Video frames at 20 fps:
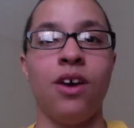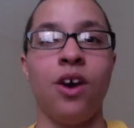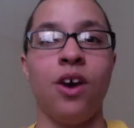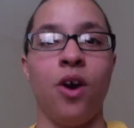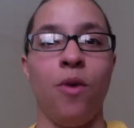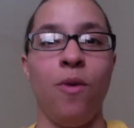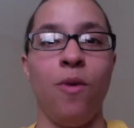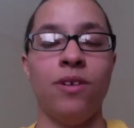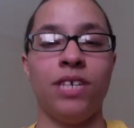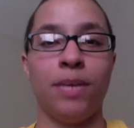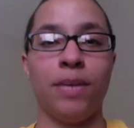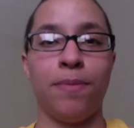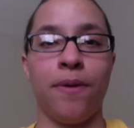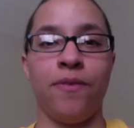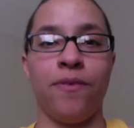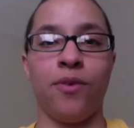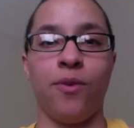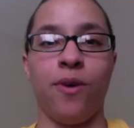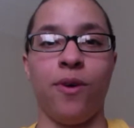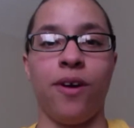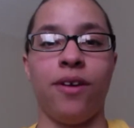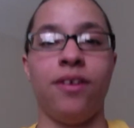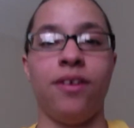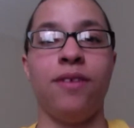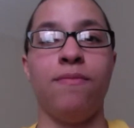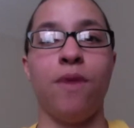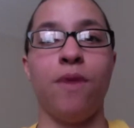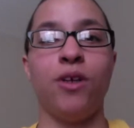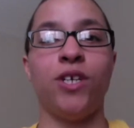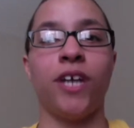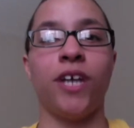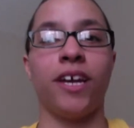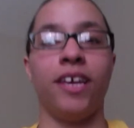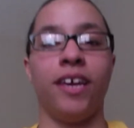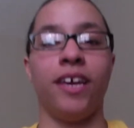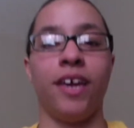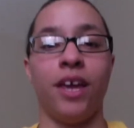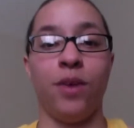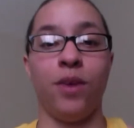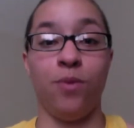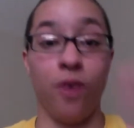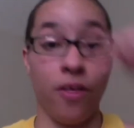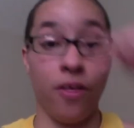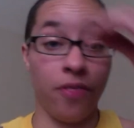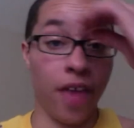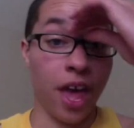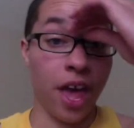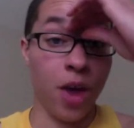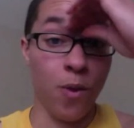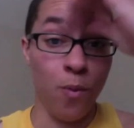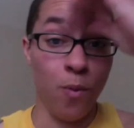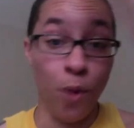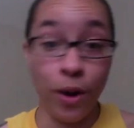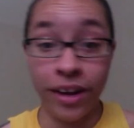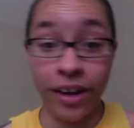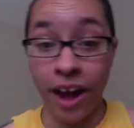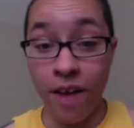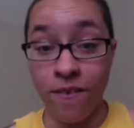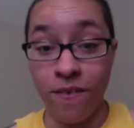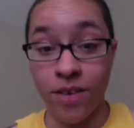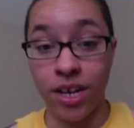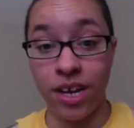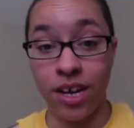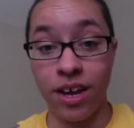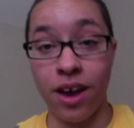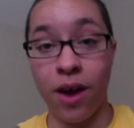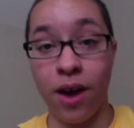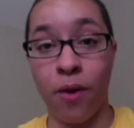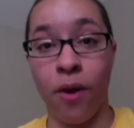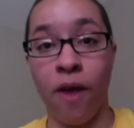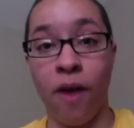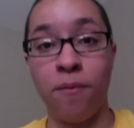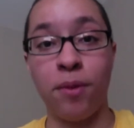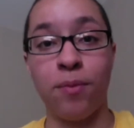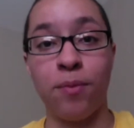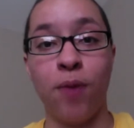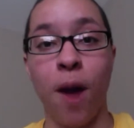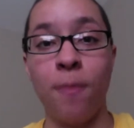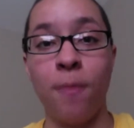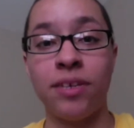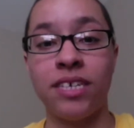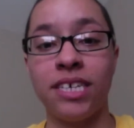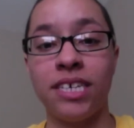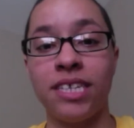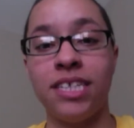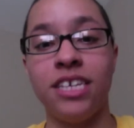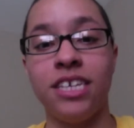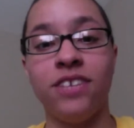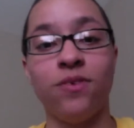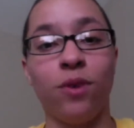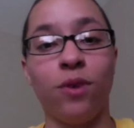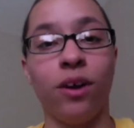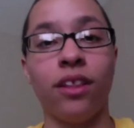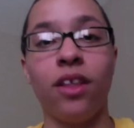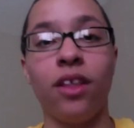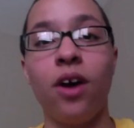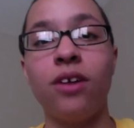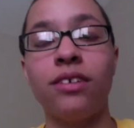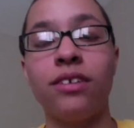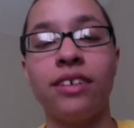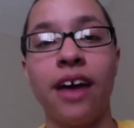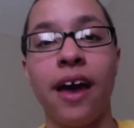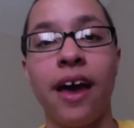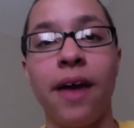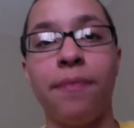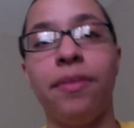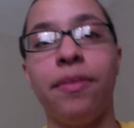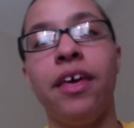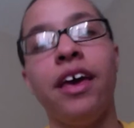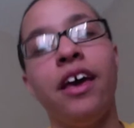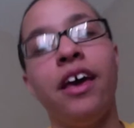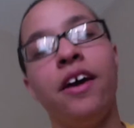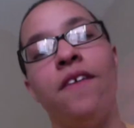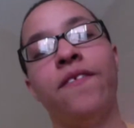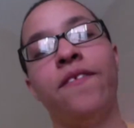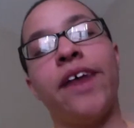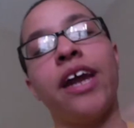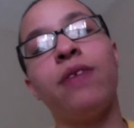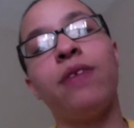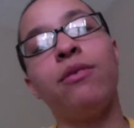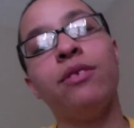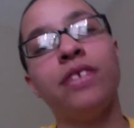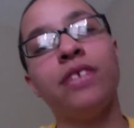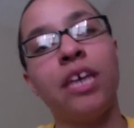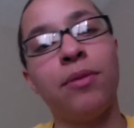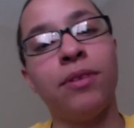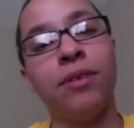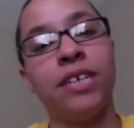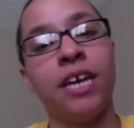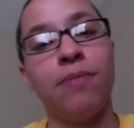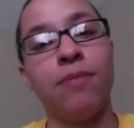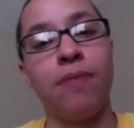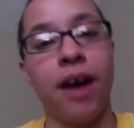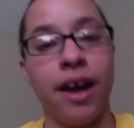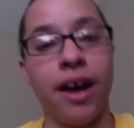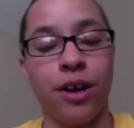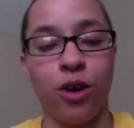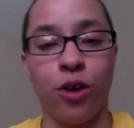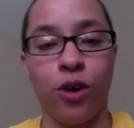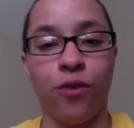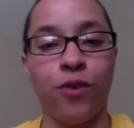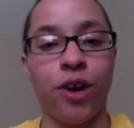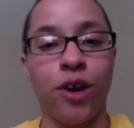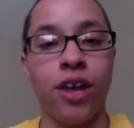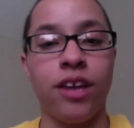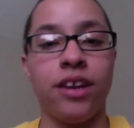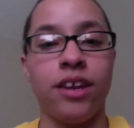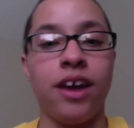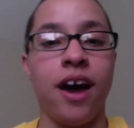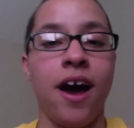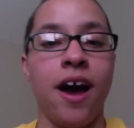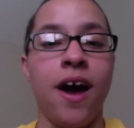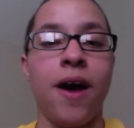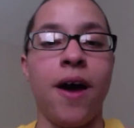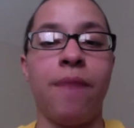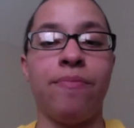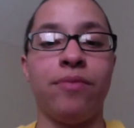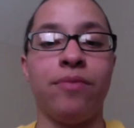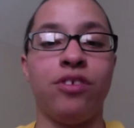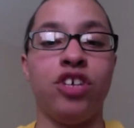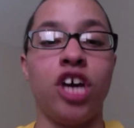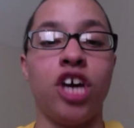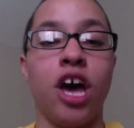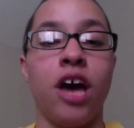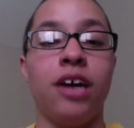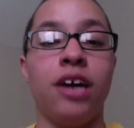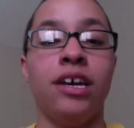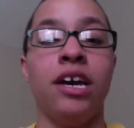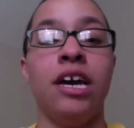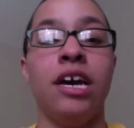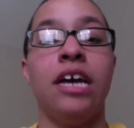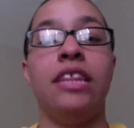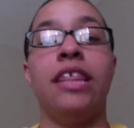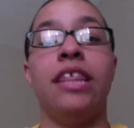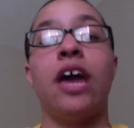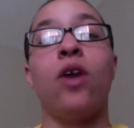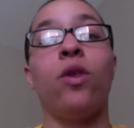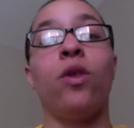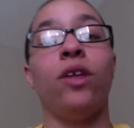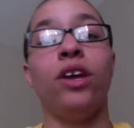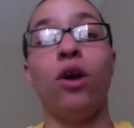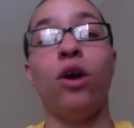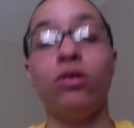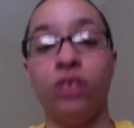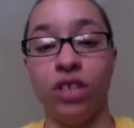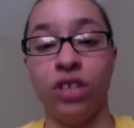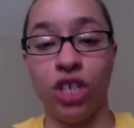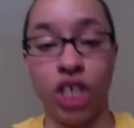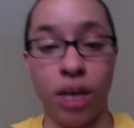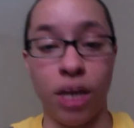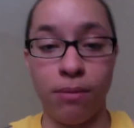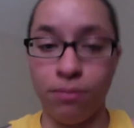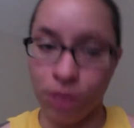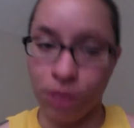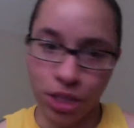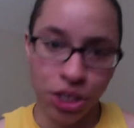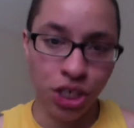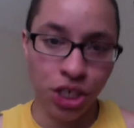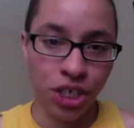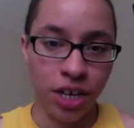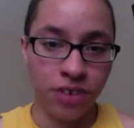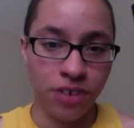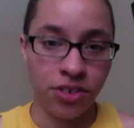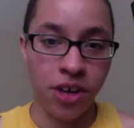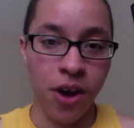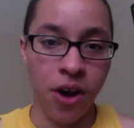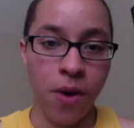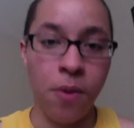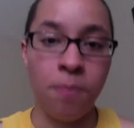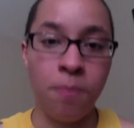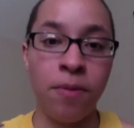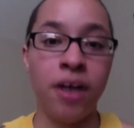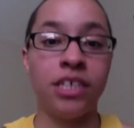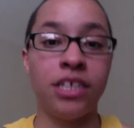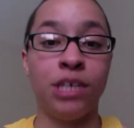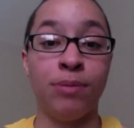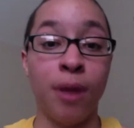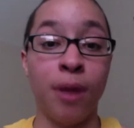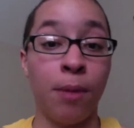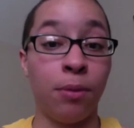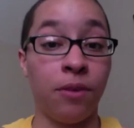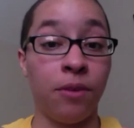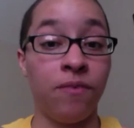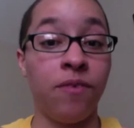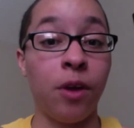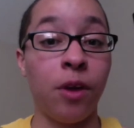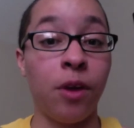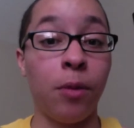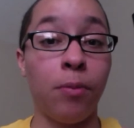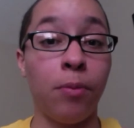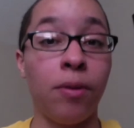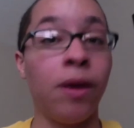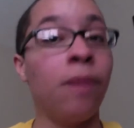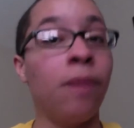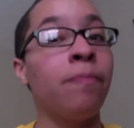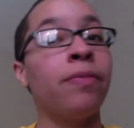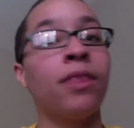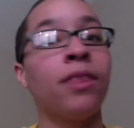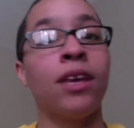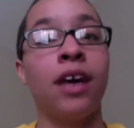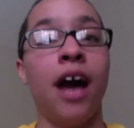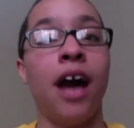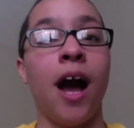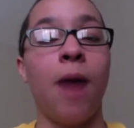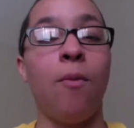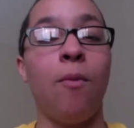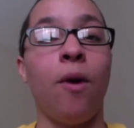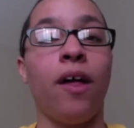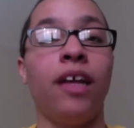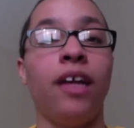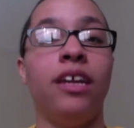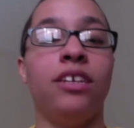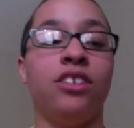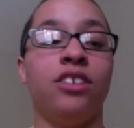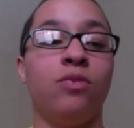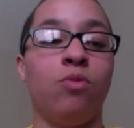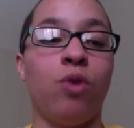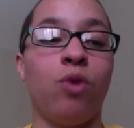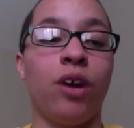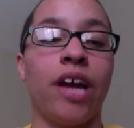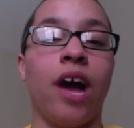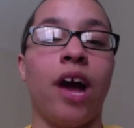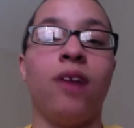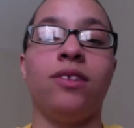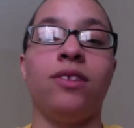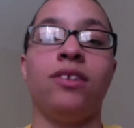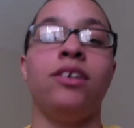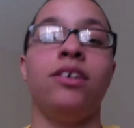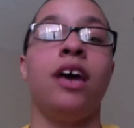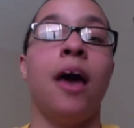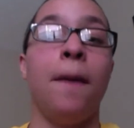What's up everyone? Mo checking in with a workout video. I've been promising these for a long time. Finally was able to get my girlfriend to not only go to the gym, because she does go, but to be able to film me while I did some workouts.